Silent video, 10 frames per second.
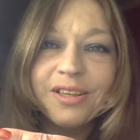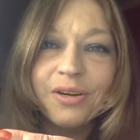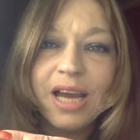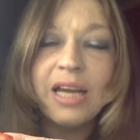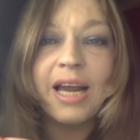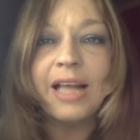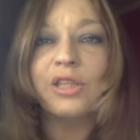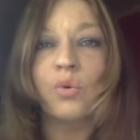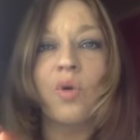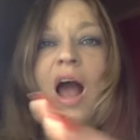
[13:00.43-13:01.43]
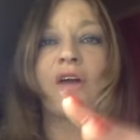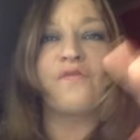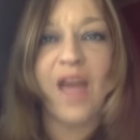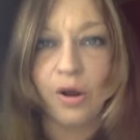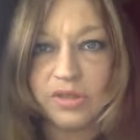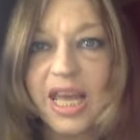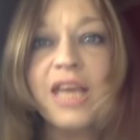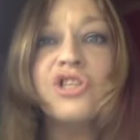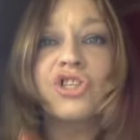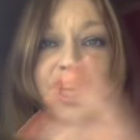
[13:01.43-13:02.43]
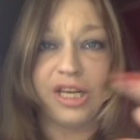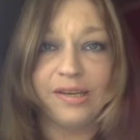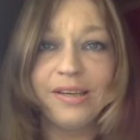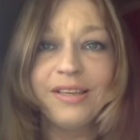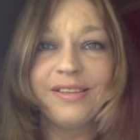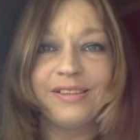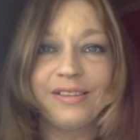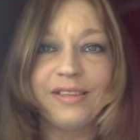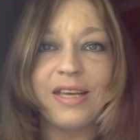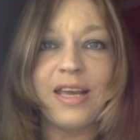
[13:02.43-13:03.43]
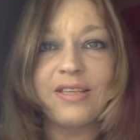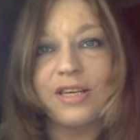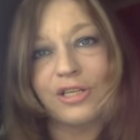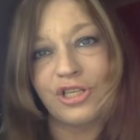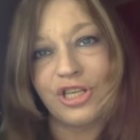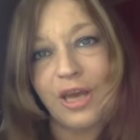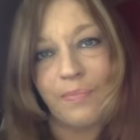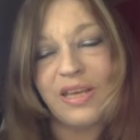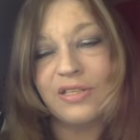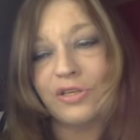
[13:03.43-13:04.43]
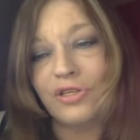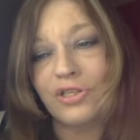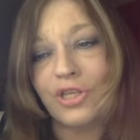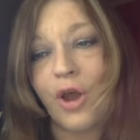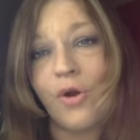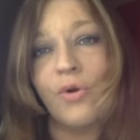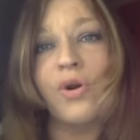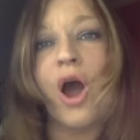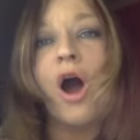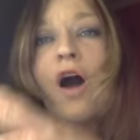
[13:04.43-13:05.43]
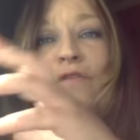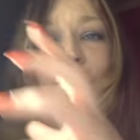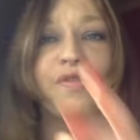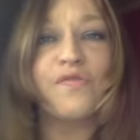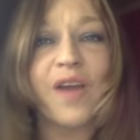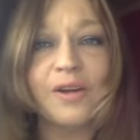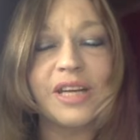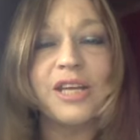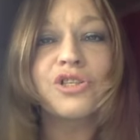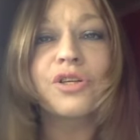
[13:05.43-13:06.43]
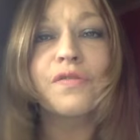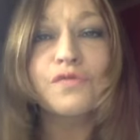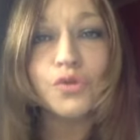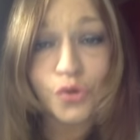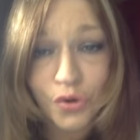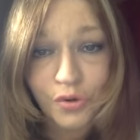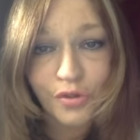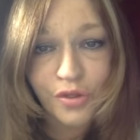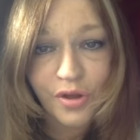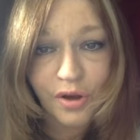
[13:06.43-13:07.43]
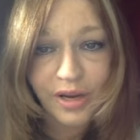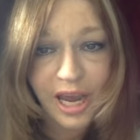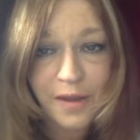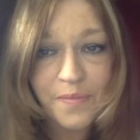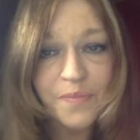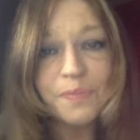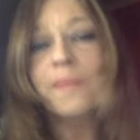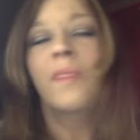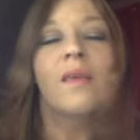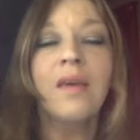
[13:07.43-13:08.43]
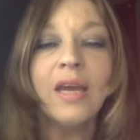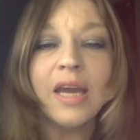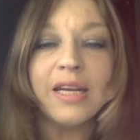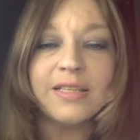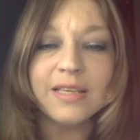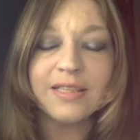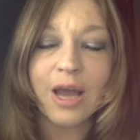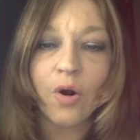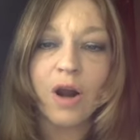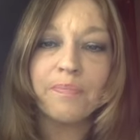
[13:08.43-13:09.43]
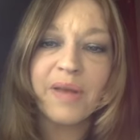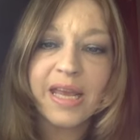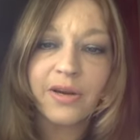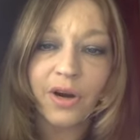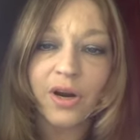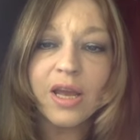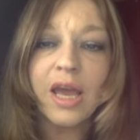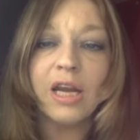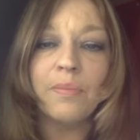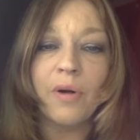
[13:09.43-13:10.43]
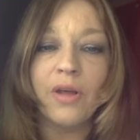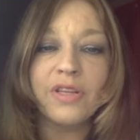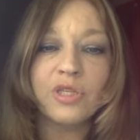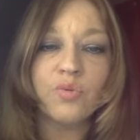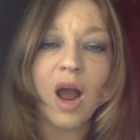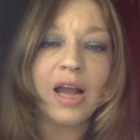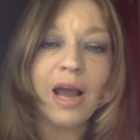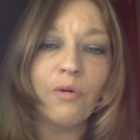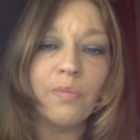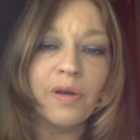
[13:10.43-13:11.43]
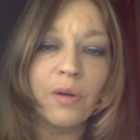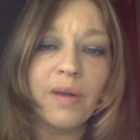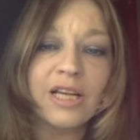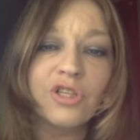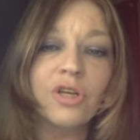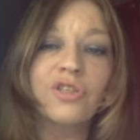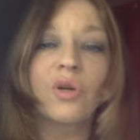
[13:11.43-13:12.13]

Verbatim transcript: Okay, not the rock foundation. He's a chip. He's a stone off of the foundation of truth. Okay? And he says, thou art Peter, and upon this rock I will build my church.